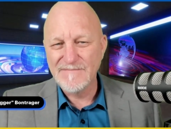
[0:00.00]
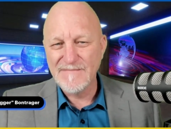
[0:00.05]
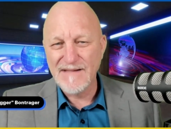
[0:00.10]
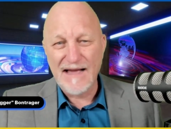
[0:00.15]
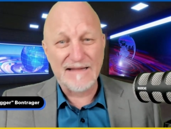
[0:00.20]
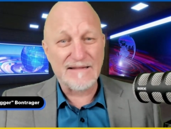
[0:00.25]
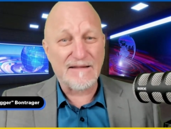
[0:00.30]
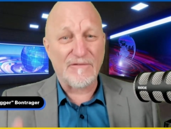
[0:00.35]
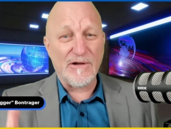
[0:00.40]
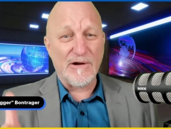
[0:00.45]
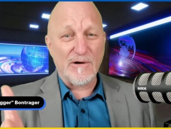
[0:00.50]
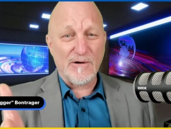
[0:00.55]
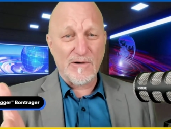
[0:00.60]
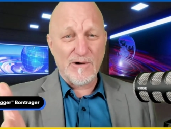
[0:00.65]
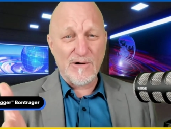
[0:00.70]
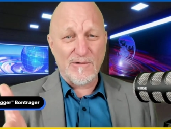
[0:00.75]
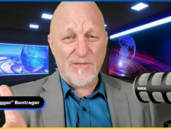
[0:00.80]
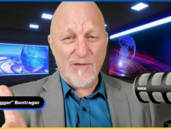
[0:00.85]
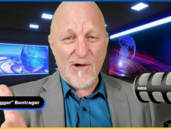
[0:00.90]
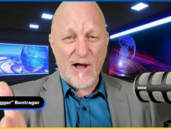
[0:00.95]
I'd love to hear
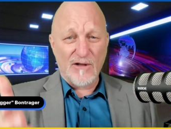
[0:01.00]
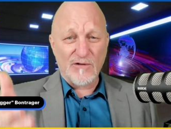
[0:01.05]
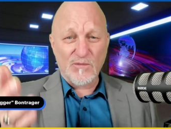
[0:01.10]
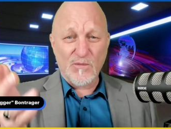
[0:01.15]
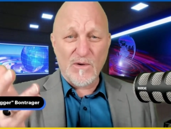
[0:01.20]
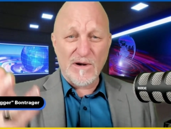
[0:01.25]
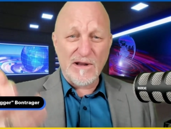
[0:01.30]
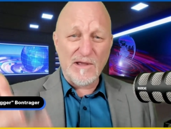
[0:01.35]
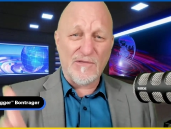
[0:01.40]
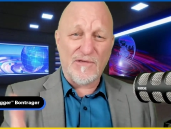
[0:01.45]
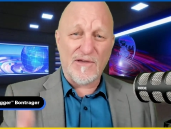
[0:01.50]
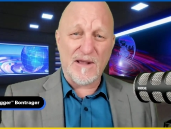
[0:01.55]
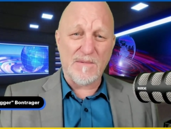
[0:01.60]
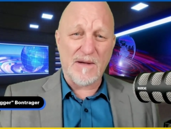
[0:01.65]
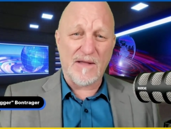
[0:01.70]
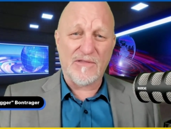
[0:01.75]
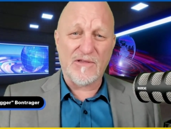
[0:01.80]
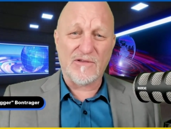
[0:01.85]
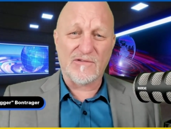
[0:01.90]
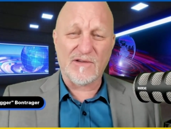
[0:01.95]
your thoughts. What do you think
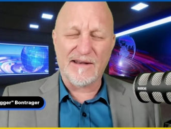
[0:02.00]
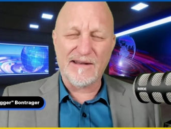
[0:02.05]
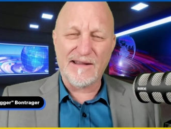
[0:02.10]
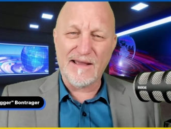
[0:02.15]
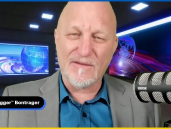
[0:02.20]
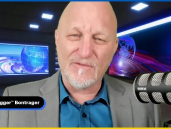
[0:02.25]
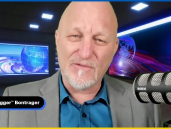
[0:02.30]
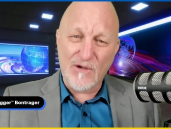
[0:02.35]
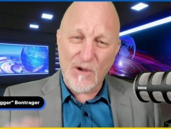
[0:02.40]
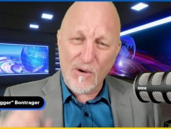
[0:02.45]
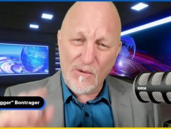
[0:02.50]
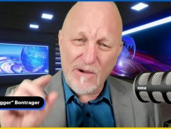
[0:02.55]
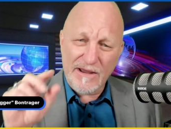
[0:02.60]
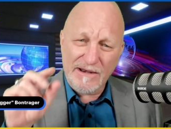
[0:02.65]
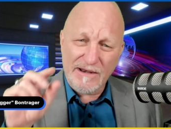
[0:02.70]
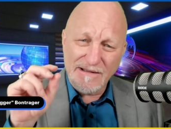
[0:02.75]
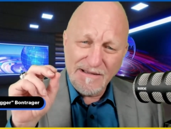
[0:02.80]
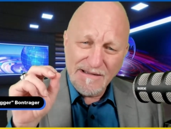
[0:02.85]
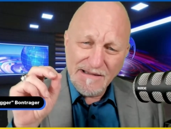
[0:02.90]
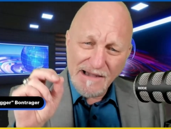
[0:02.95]
about this idea of
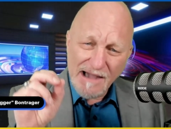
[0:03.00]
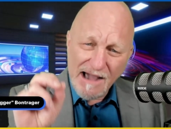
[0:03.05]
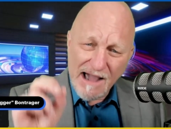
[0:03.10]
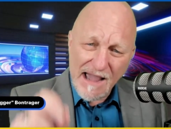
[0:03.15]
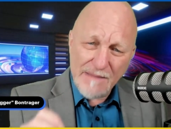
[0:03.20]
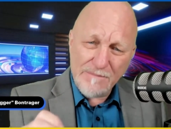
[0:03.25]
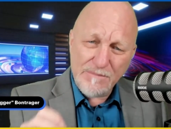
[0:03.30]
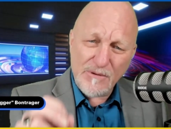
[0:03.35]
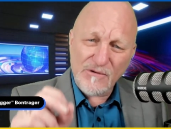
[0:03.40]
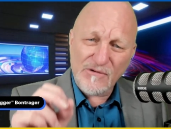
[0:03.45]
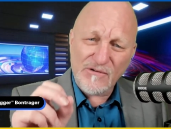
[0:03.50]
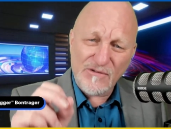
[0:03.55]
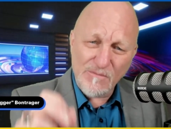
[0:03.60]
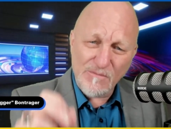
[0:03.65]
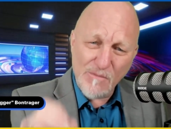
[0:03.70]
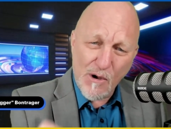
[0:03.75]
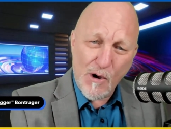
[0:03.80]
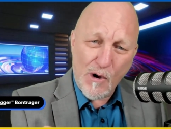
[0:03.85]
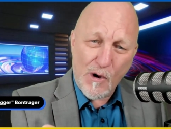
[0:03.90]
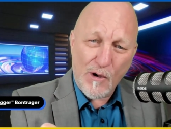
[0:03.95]
going hyper
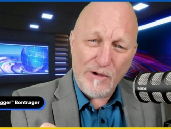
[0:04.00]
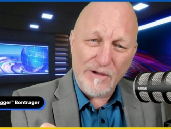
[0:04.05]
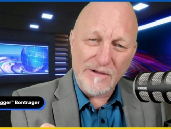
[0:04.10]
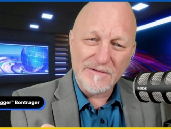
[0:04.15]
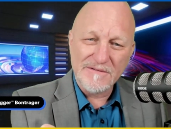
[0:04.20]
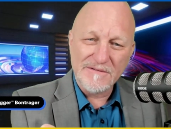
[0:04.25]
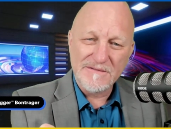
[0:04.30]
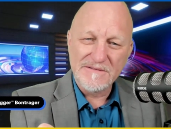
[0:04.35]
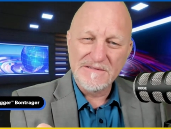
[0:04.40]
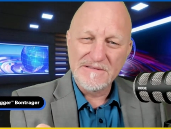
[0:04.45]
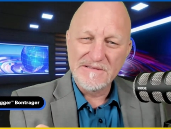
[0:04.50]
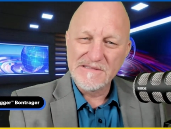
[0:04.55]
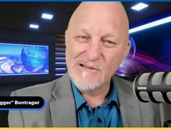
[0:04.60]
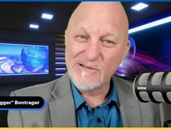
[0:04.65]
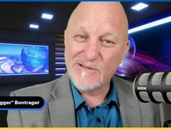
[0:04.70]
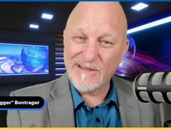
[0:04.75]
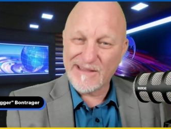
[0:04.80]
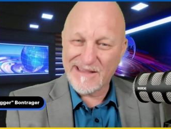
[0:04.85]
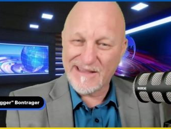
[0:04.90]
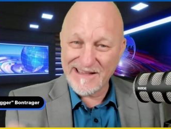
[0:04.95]
small
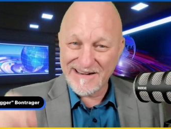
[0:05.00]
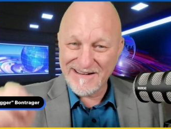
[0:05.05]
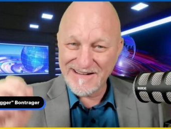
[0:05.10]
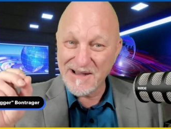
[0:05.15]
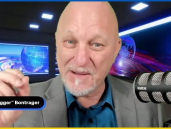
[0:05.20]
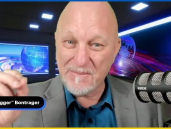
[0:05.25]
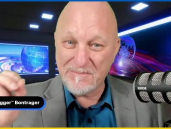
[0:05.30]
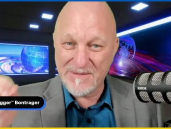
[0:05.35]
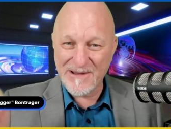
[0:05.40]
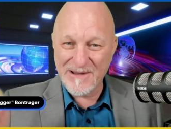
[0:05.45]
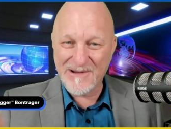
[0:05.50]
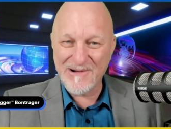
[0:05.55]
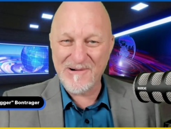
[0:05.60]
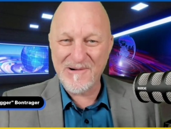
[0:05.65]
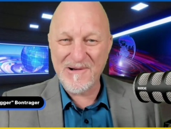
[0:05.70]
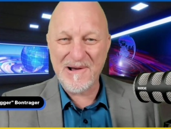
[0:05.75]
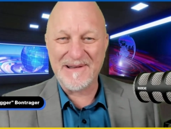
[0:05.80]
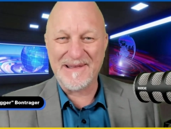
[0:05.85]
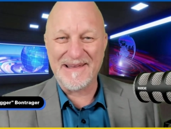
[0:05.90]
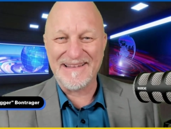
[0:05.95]
to get a bigger
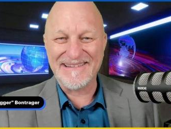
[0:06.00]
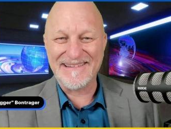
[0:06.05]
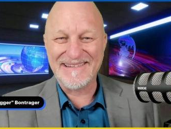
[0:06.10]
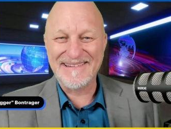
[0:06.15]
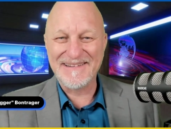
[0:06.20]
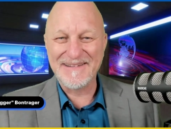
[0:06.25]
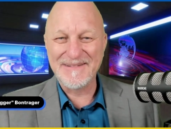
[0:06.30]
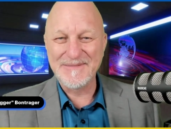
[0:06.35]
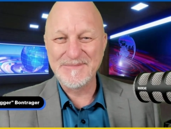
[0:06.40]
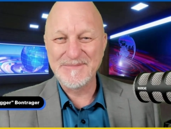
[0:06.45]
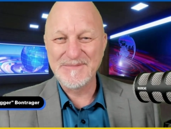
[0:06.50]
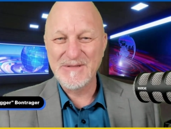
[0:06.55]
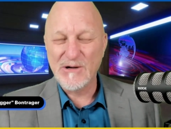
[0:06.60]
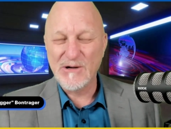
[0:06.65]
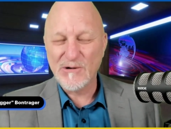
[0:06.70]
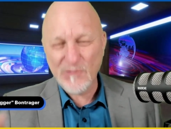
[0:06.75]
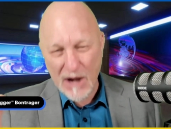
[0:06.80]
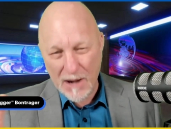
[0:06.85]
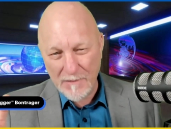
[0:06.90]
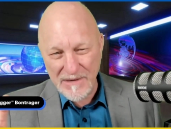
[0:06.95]
audience?
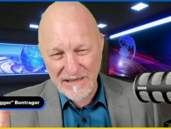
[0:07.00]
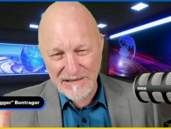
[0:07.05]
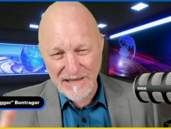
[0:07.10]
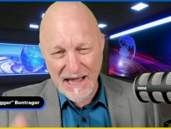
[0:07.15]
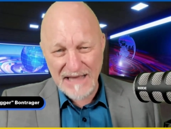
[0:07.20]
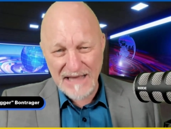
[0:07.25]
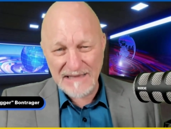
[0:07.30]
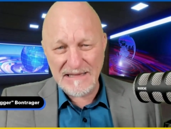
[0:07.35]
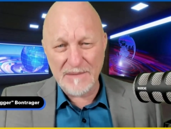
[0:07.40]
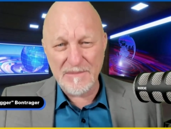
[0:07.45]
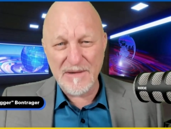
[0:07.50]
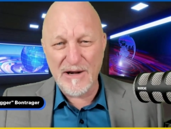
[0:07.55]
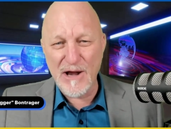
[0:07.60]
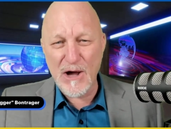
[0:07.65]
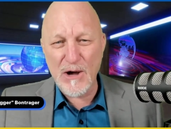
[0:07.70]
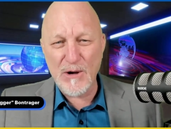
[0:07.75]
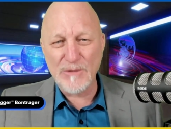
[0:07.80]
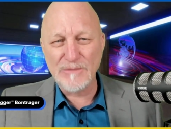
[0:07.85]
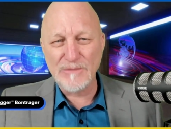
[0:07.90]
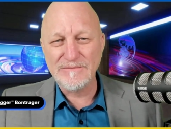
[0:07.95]
Drop me a line. Let me
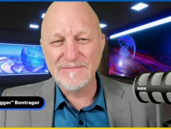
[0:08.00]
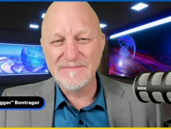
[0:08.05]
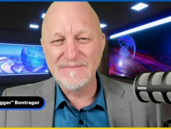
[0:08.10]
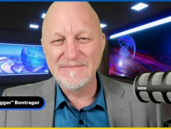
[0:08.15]
know.